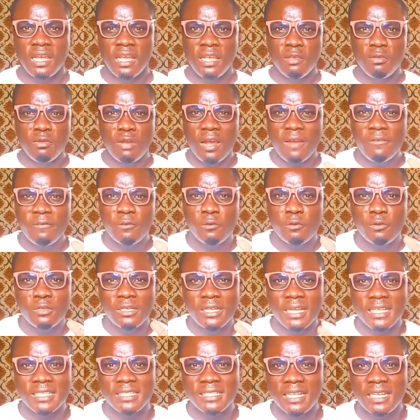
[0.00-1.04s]
You have to
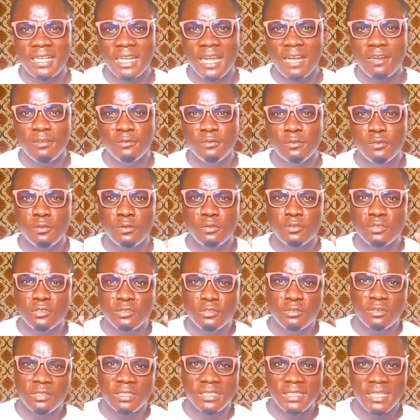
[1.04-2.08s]
understand how to
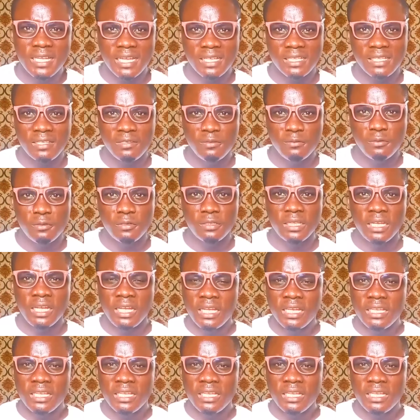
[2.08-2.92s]
construct that keyword